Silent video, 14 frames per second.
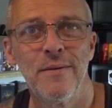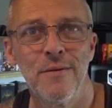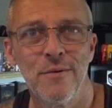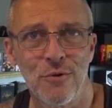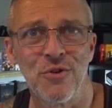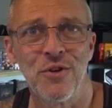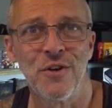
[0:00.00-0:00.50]

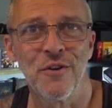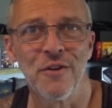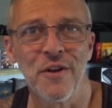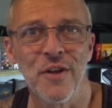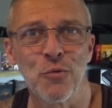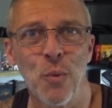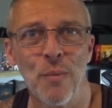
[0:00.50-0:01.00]
I'll see you on the
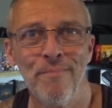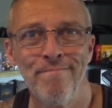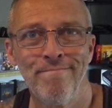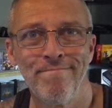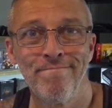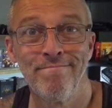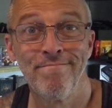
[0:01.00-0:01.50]
next one.
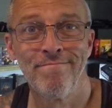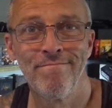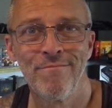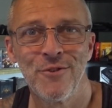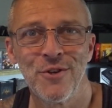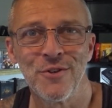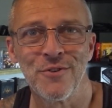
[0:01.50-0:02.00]

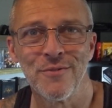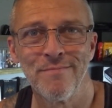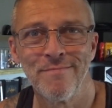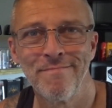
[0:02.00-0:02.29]
Cheers.